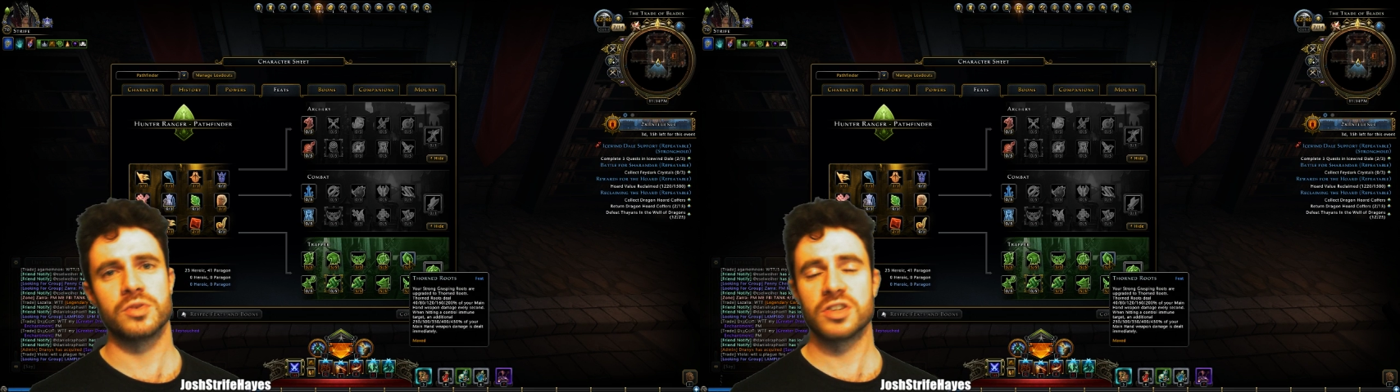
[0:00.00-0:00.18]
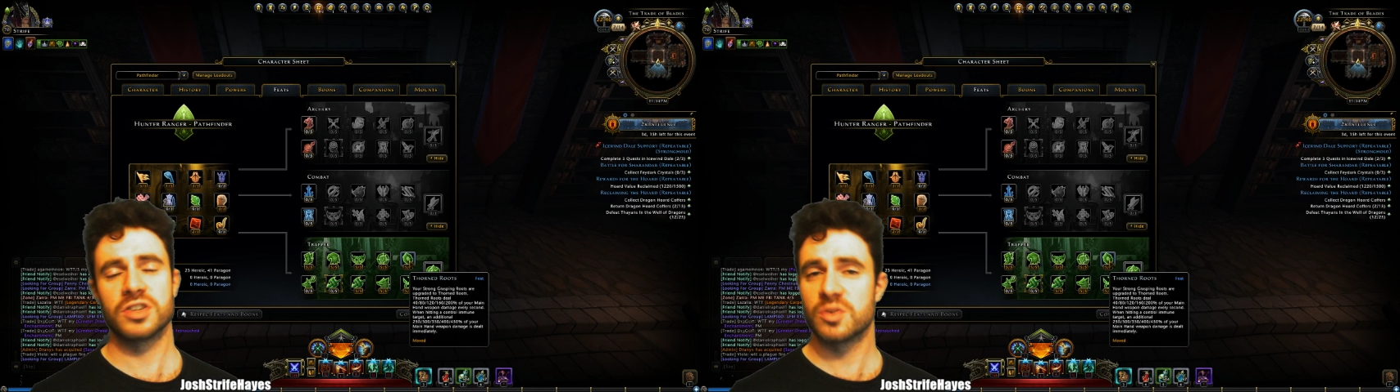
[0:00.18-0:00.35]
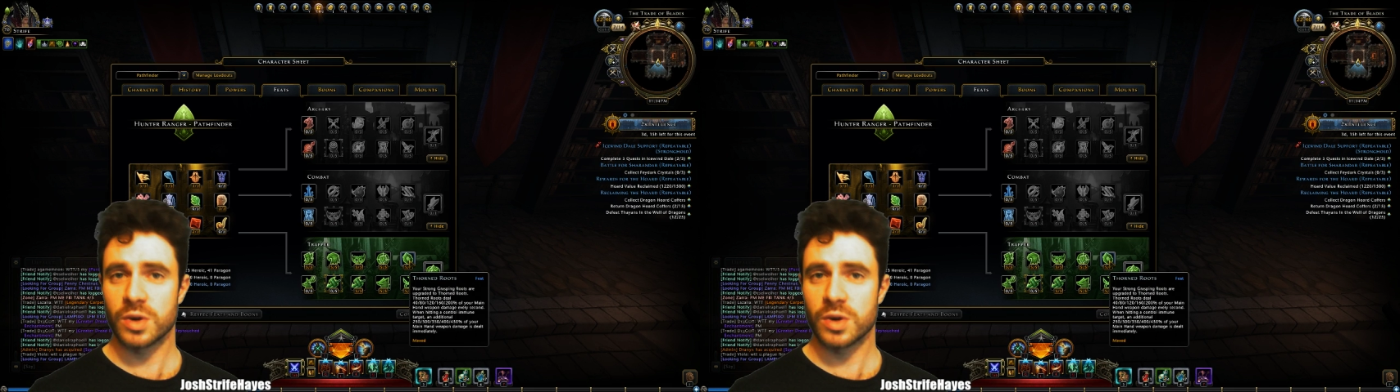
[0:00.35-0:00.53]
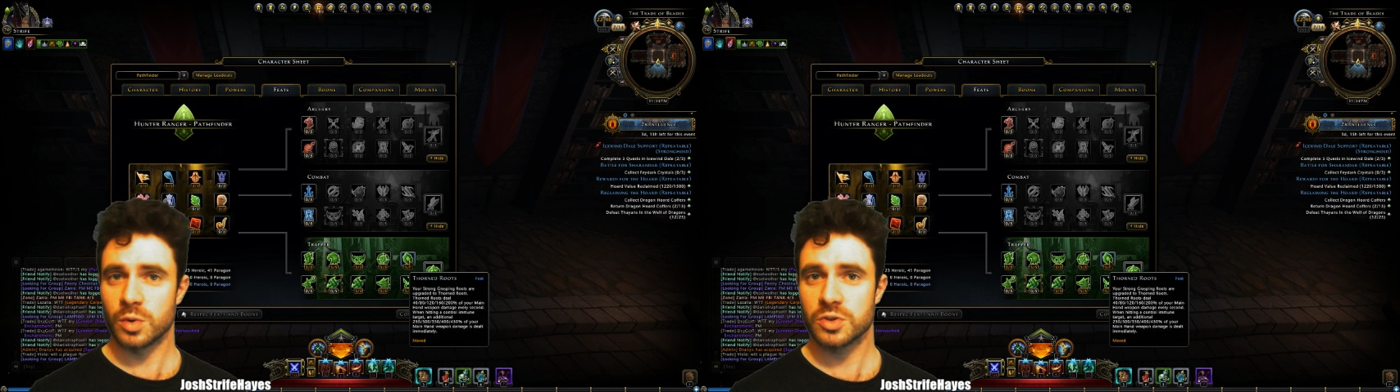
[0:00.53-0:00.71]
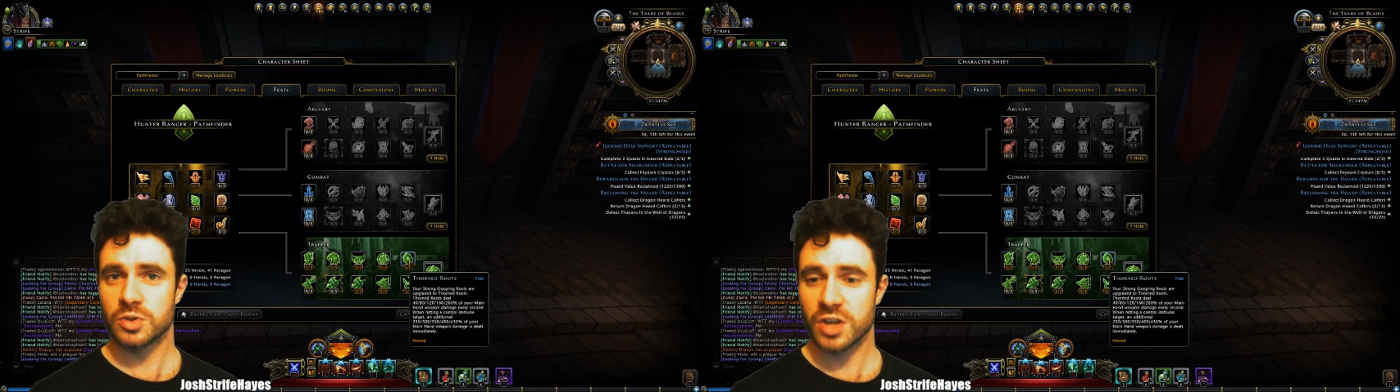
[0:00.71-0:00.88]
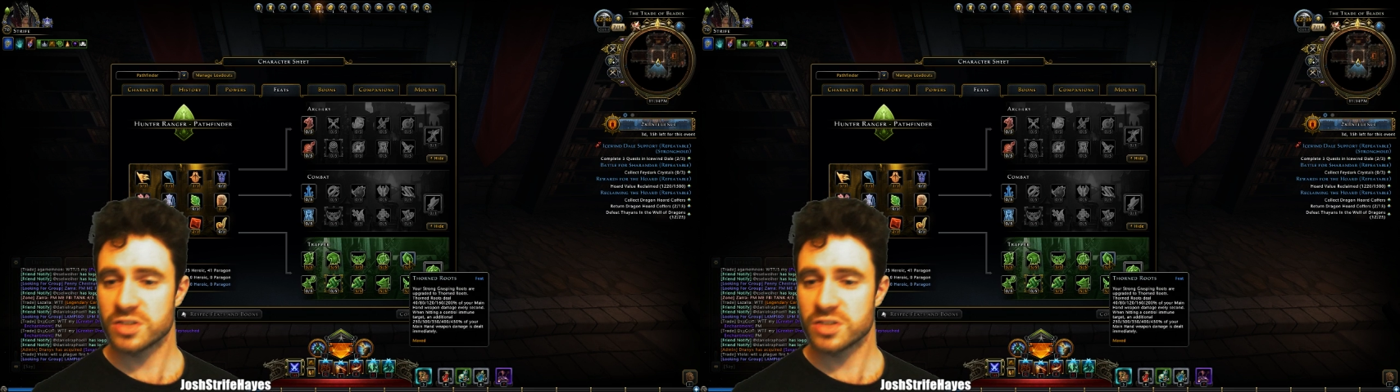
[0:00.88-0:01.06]
This is where it all
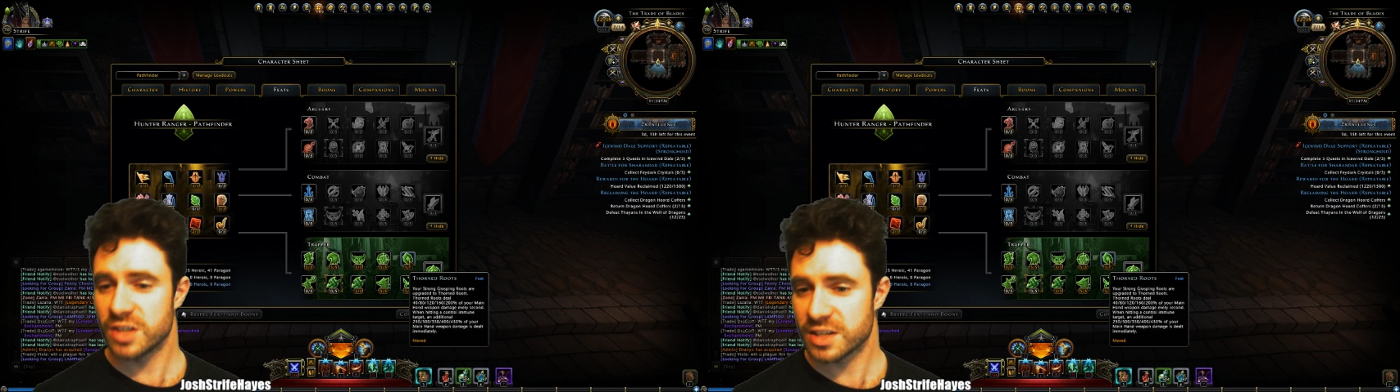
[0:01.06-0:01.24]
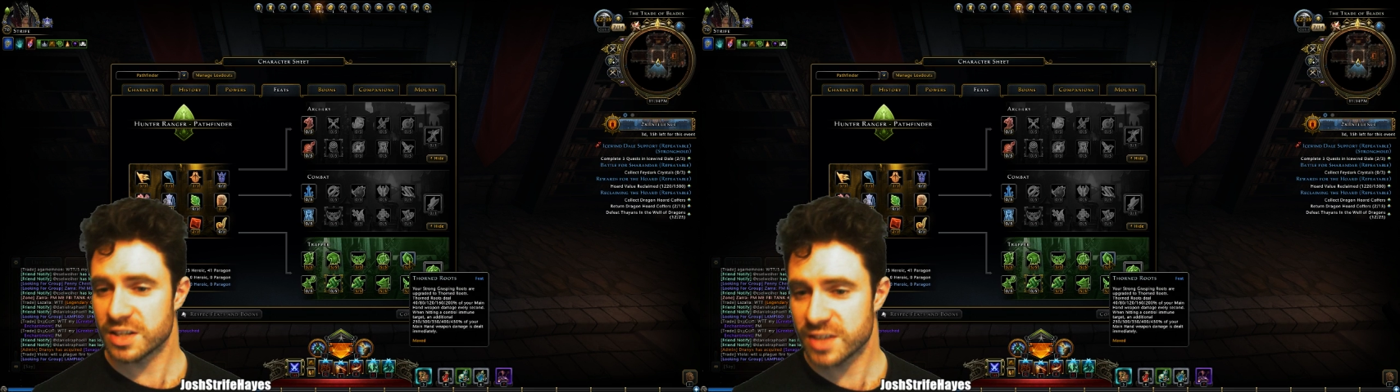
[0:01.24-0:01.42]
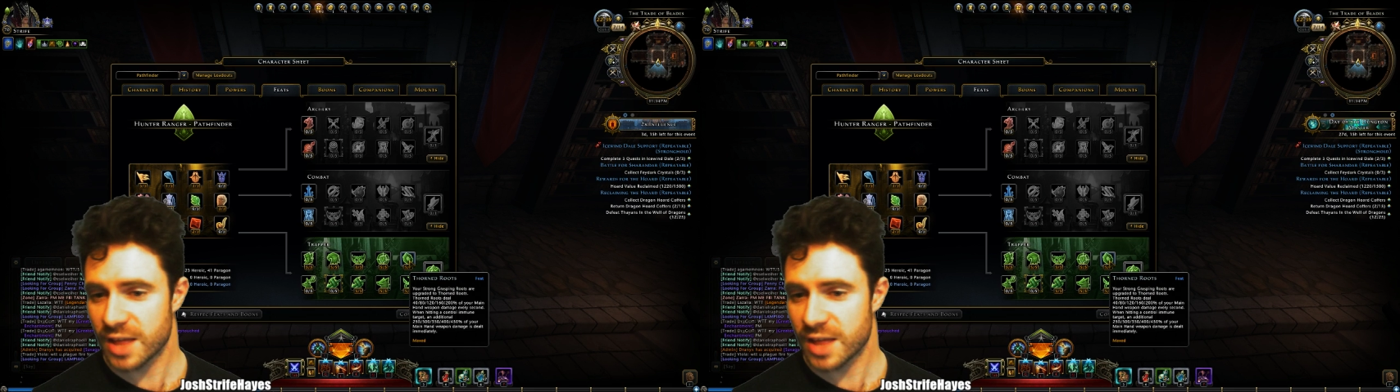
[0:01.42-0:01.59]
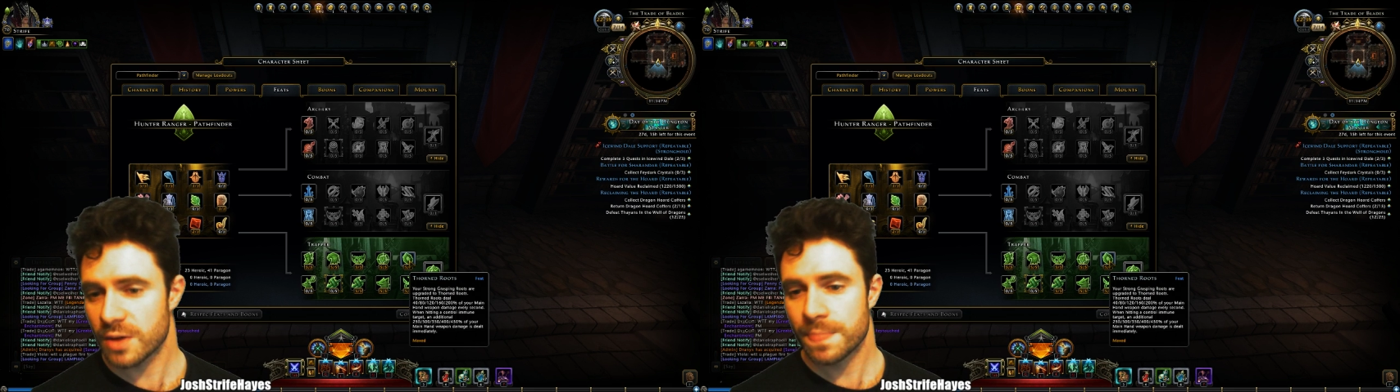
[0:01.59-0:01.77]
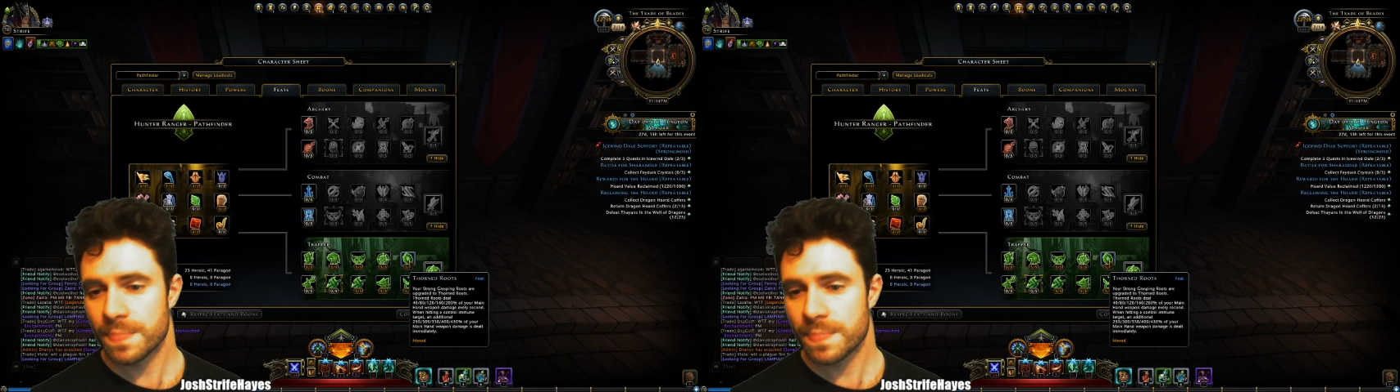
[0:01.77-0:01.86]
starts to link together.